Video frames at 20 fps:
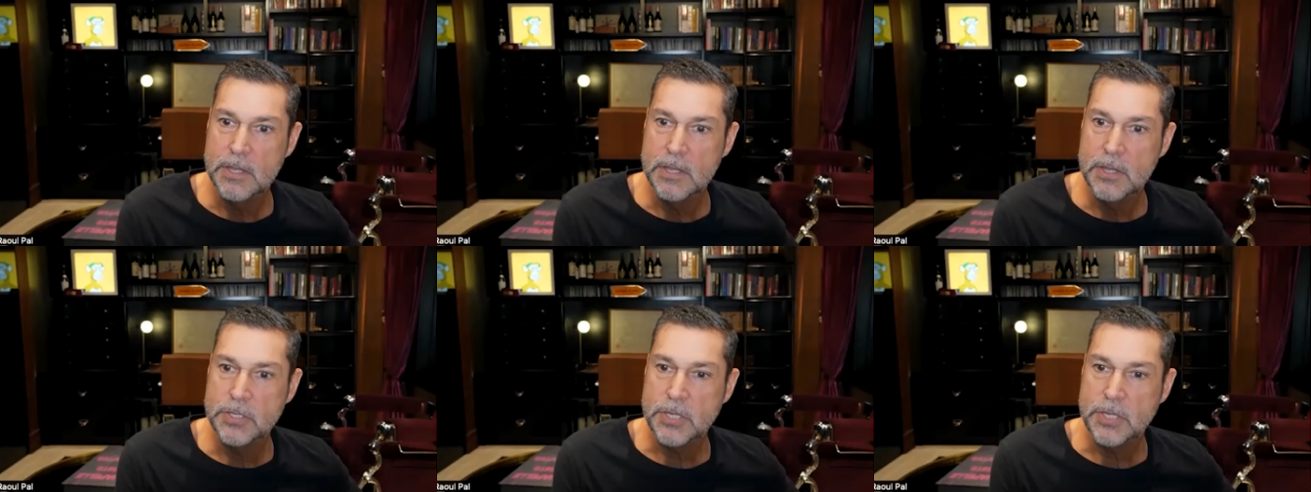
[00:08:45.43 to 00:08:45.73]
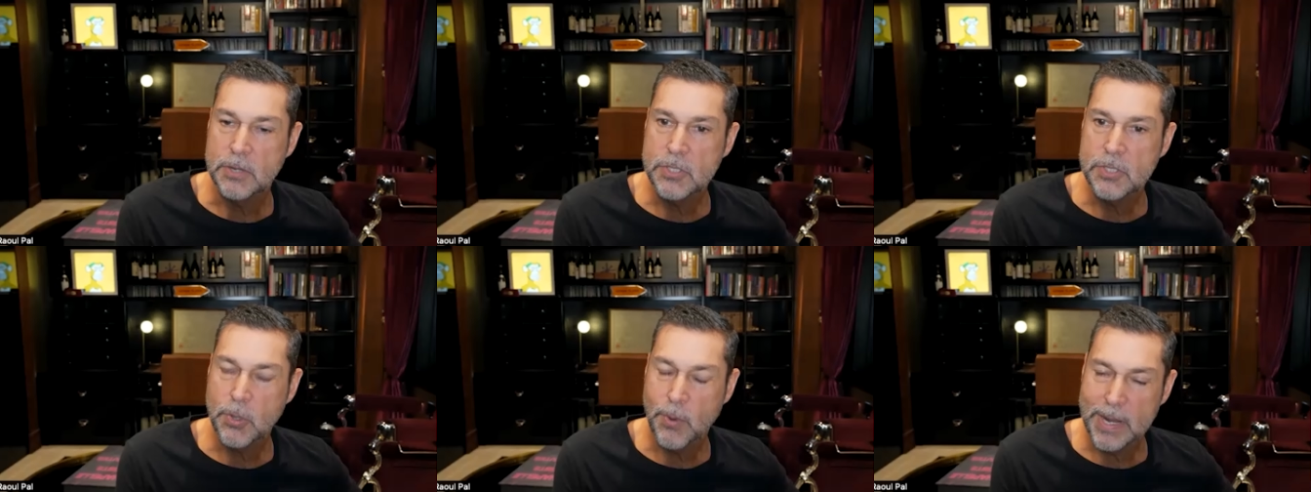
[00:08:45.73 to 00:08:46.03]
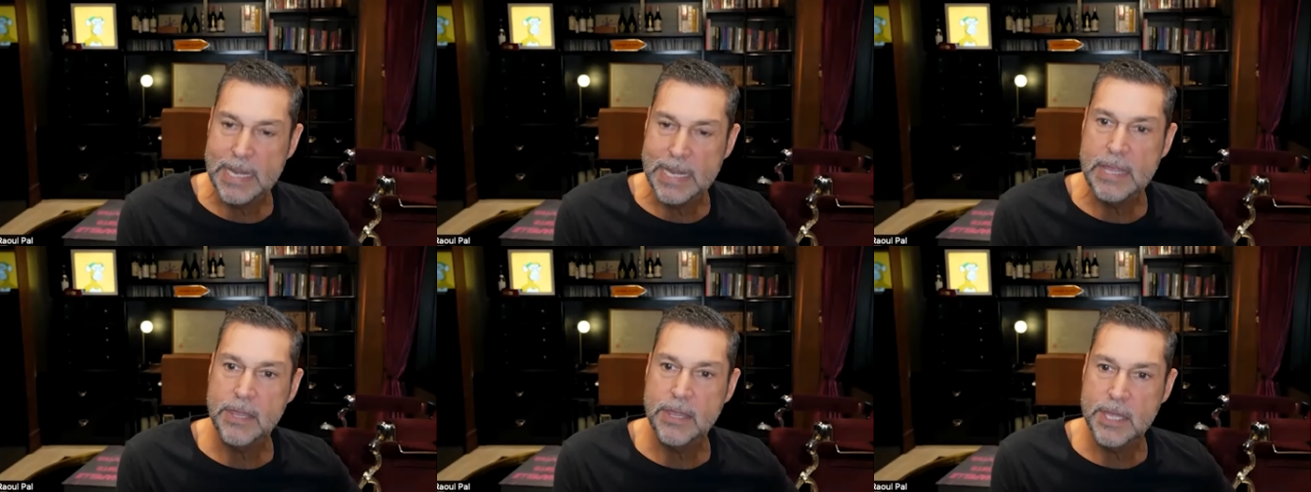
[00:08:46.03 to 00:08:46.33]
So
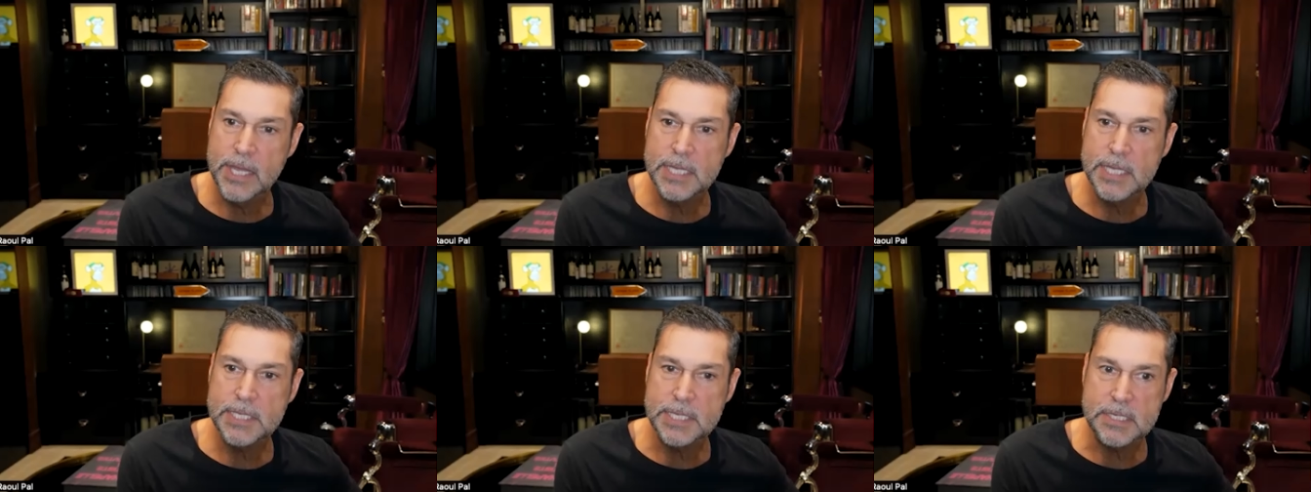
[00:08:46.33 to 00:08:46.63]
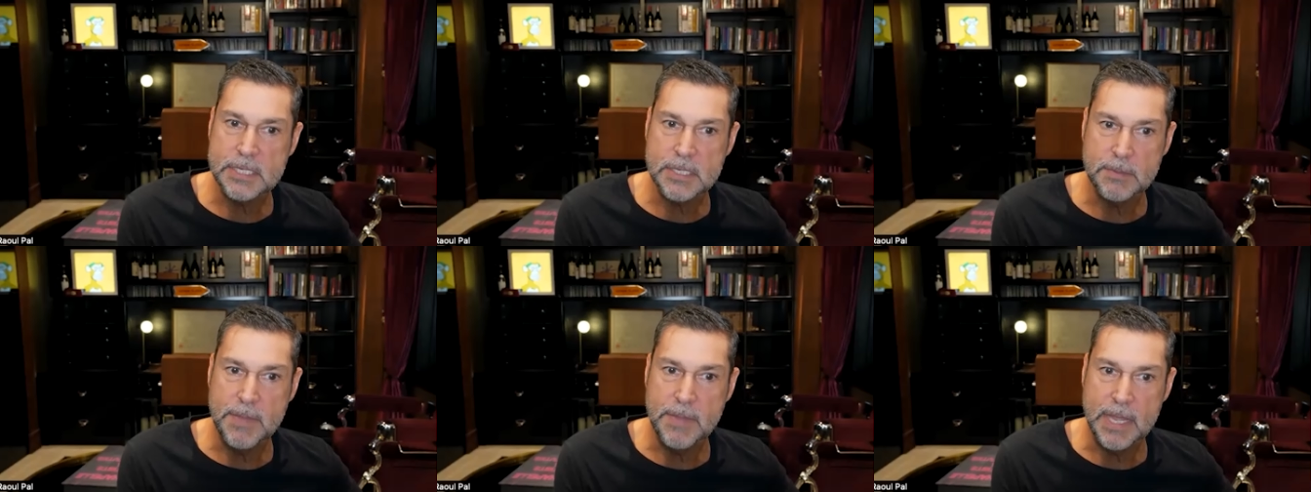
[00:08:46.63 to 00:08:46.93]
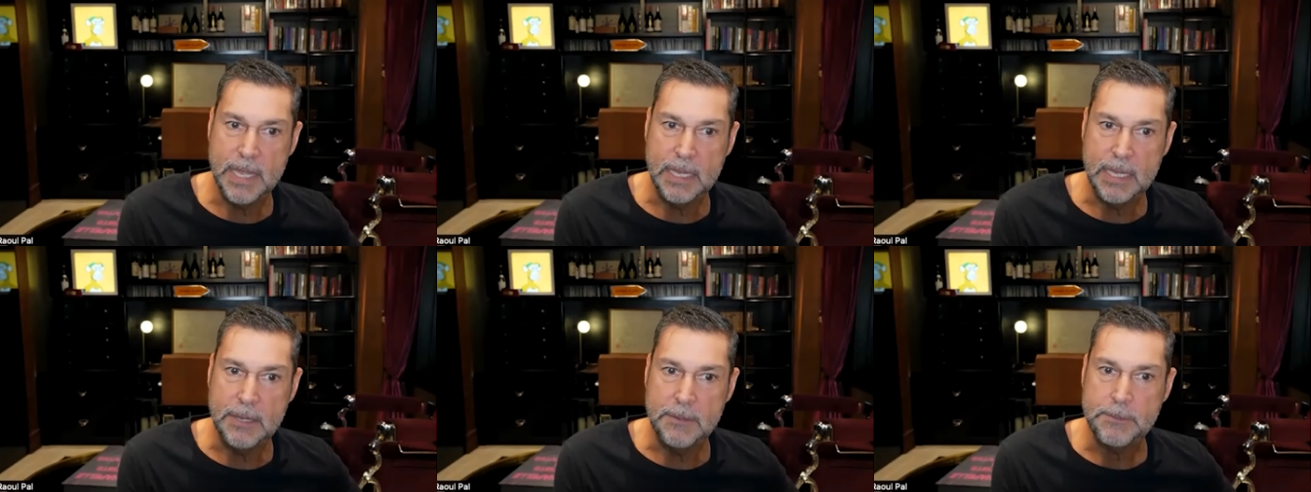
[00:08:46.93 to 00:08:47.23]
2030 to
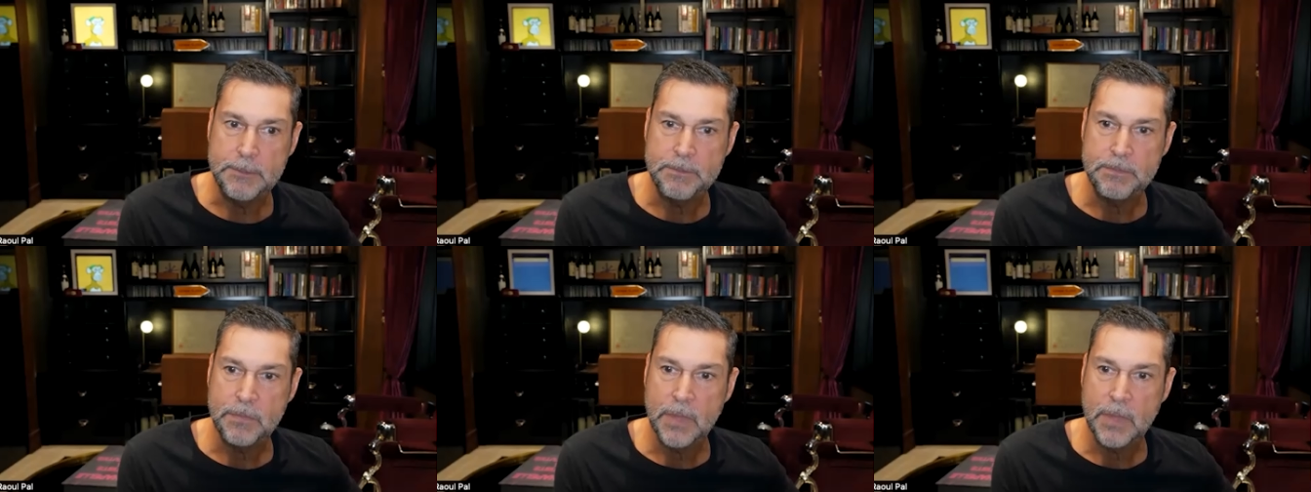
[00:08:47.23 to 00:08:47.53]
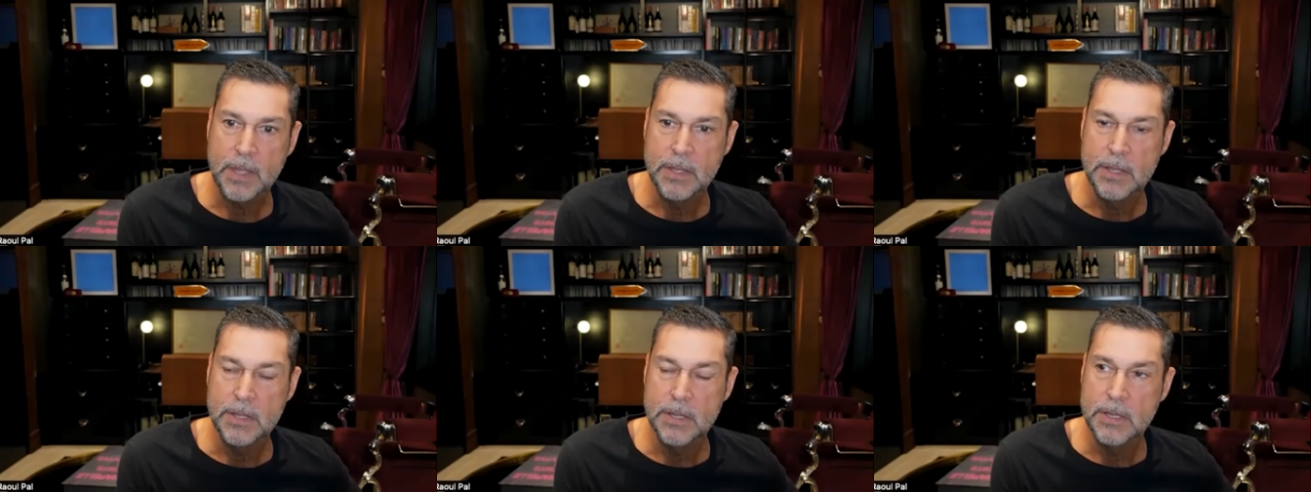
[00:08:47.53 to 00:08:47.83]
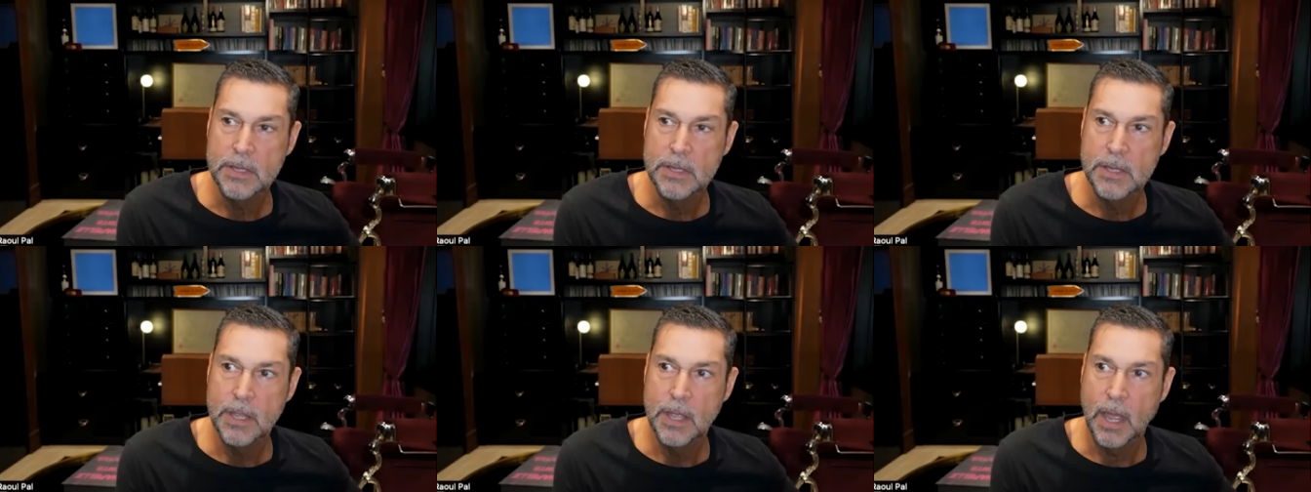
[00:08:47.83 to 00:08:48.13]
me,
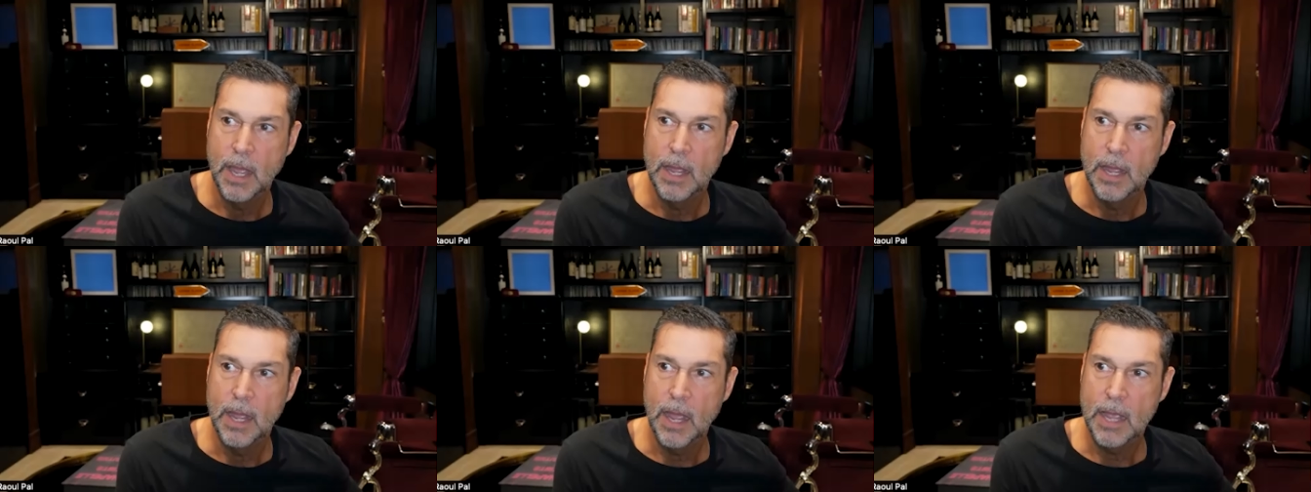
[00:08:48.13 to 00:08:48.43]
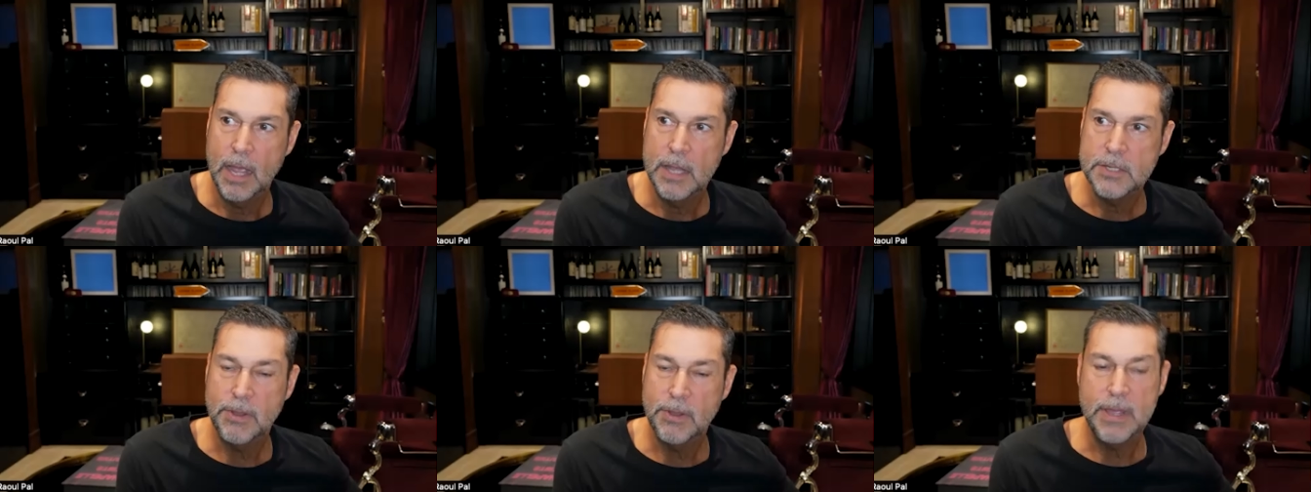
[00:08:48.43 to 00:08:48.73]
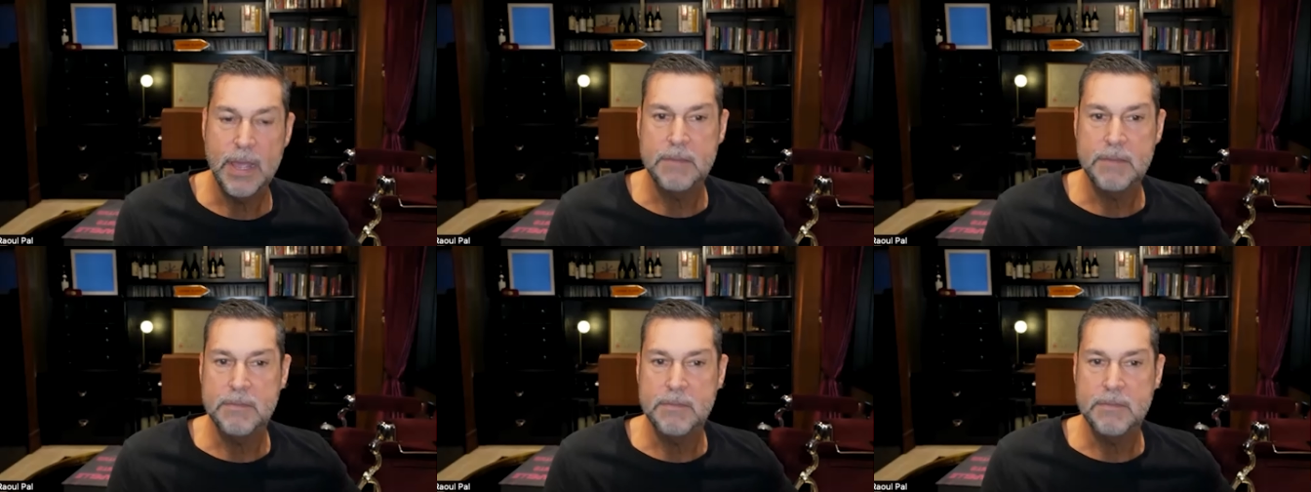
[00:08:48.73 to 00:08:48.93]
so